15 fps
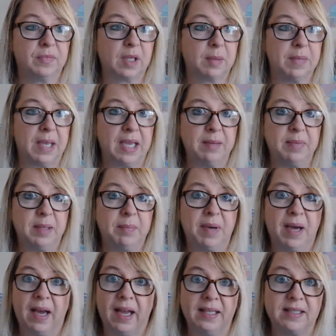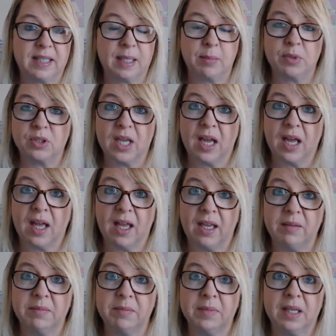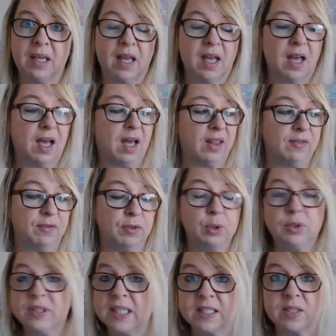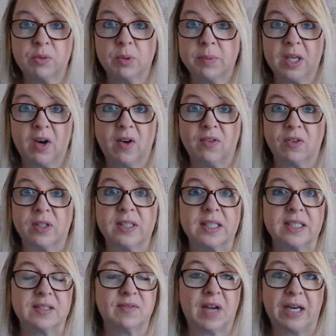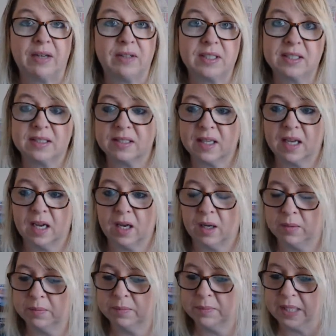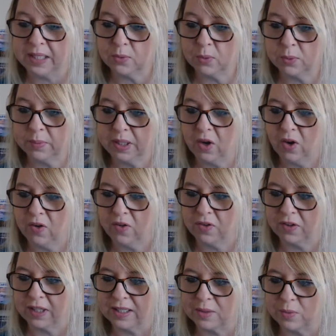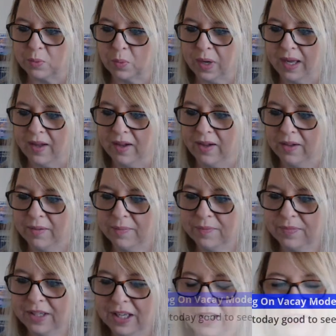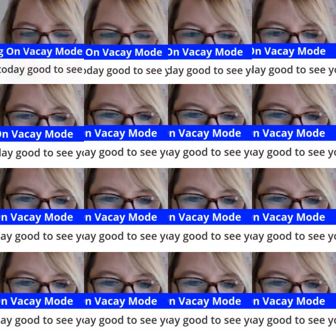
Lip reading: maybe by summertime, the flu season will be over and this virus mess will be over as well. Great